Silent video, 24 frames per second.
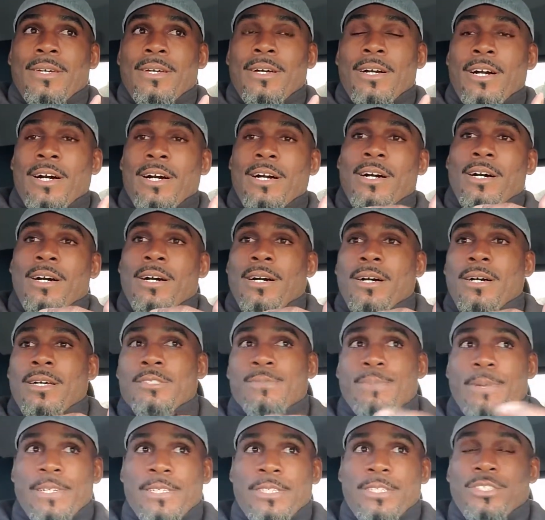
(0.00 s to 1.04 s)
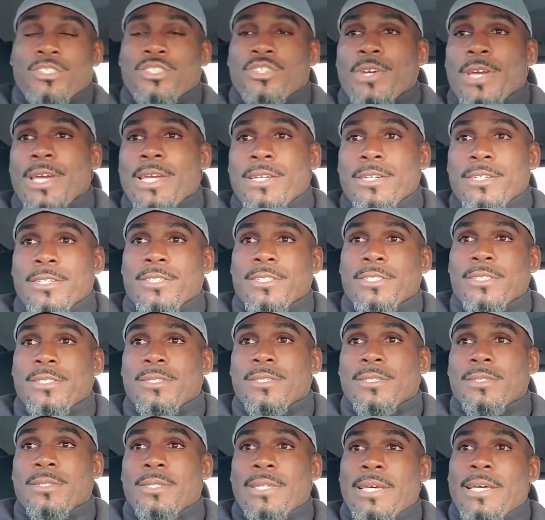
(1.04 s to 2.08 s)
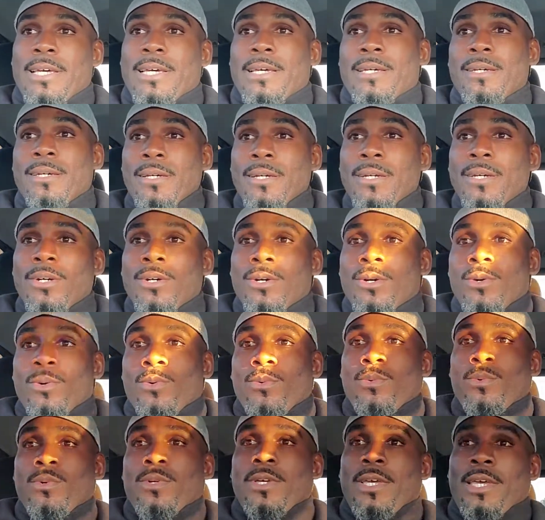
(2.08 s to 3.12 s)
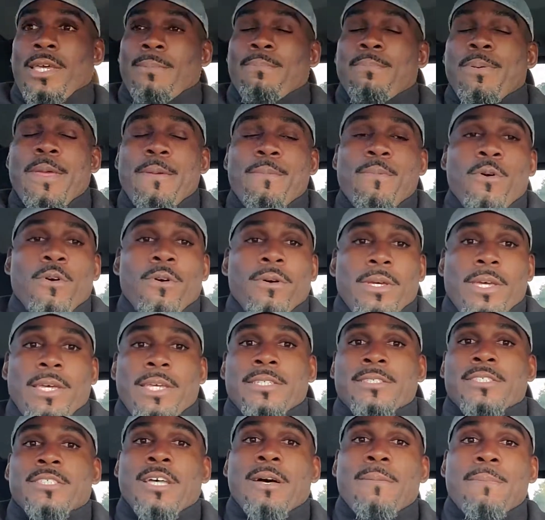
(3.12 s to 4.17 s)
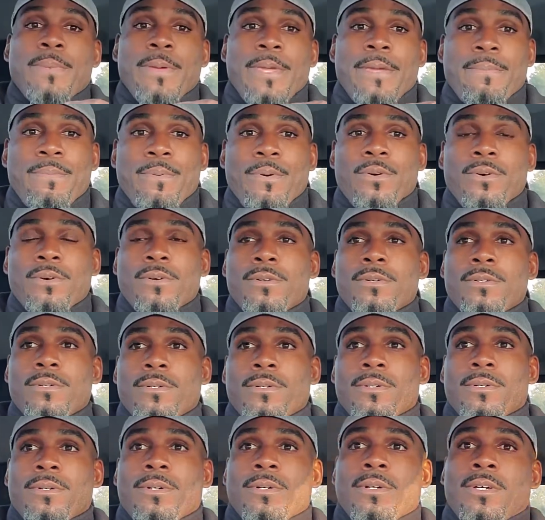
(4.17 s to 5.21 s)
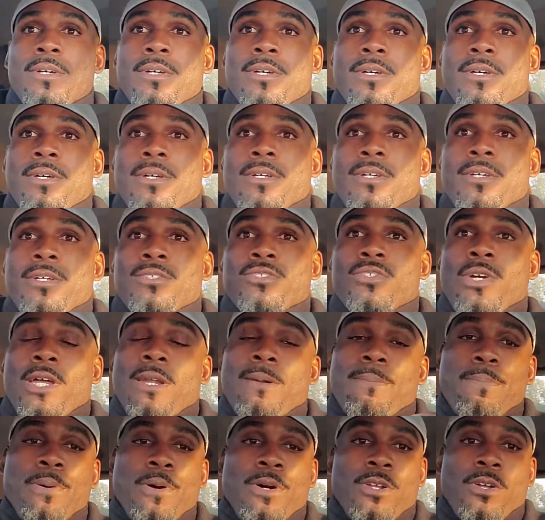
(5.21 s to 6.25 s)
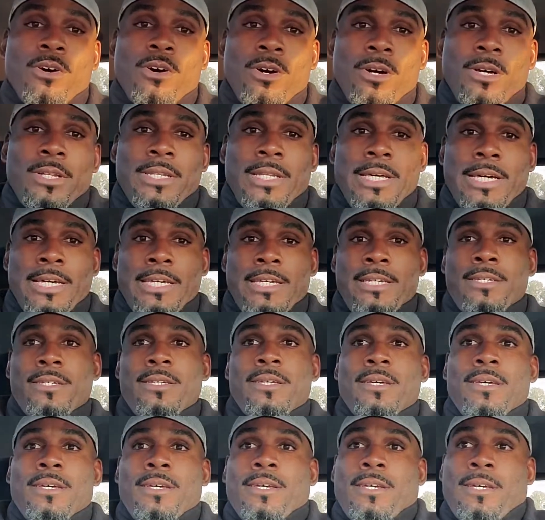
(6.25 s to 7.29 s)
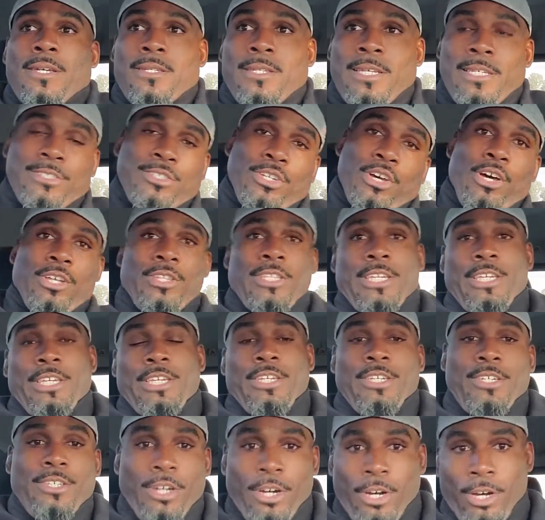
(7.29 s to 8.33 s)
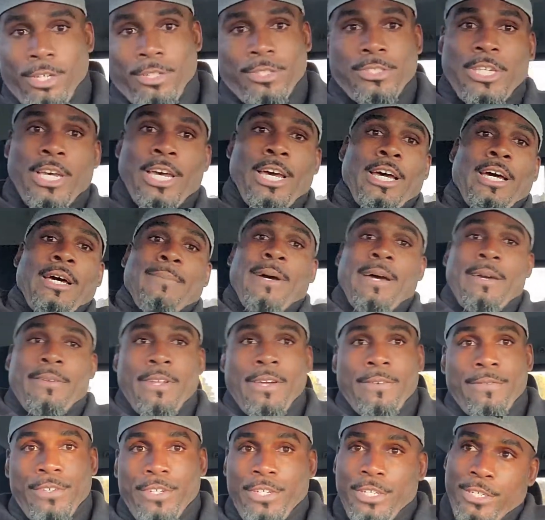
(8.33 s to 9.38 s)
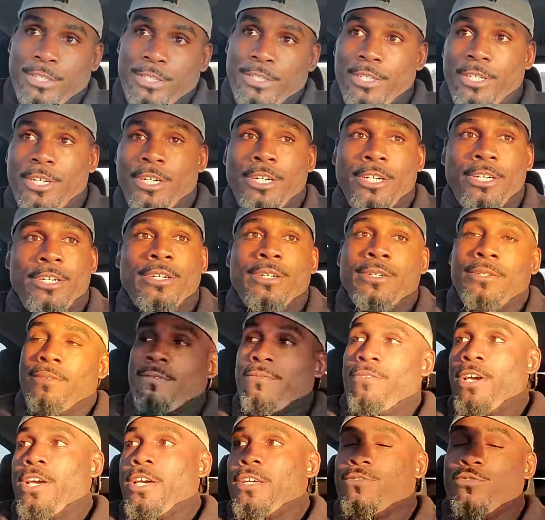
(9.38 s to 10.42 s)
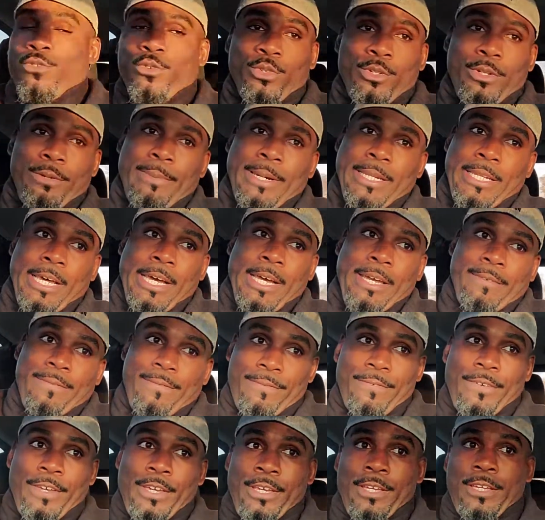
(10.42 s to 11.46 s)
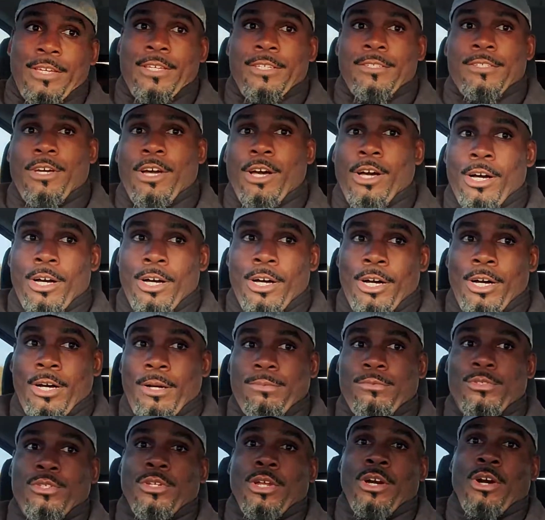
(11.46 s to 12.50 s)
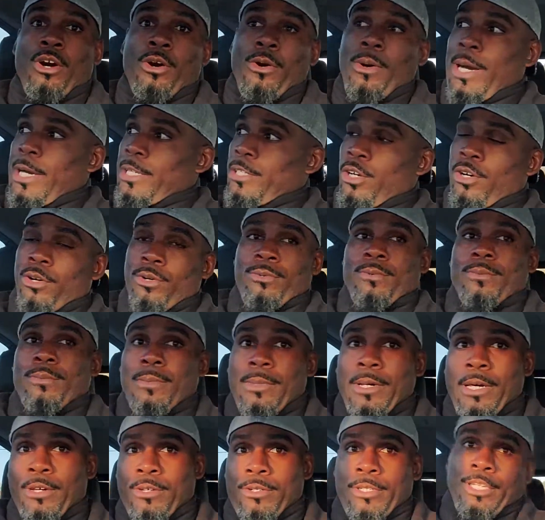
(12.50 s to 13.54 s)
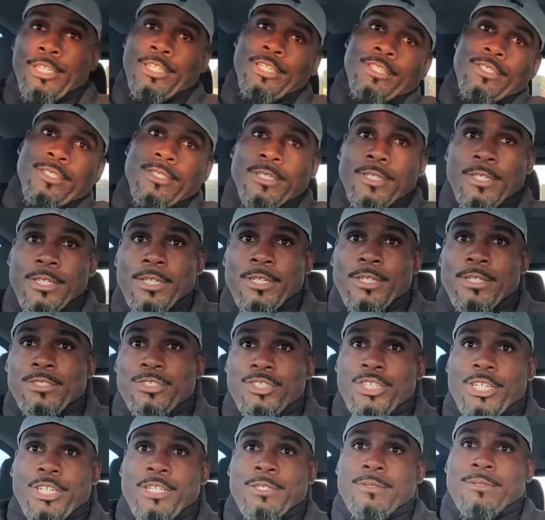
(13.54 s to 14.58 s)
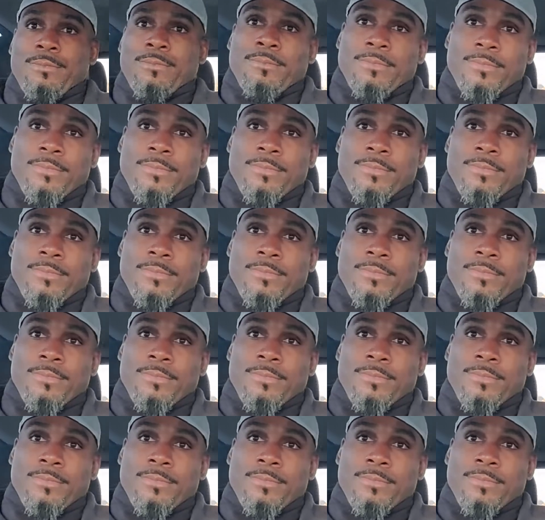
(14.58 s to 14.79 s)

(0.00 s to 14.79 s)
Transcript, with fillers: uh, especially trainers, that, and people, and some people try to put on like, that's all they eat all the time. I've never eaten a uh, fast food in my life. And, uh, you know, I don't, I only eat chicken,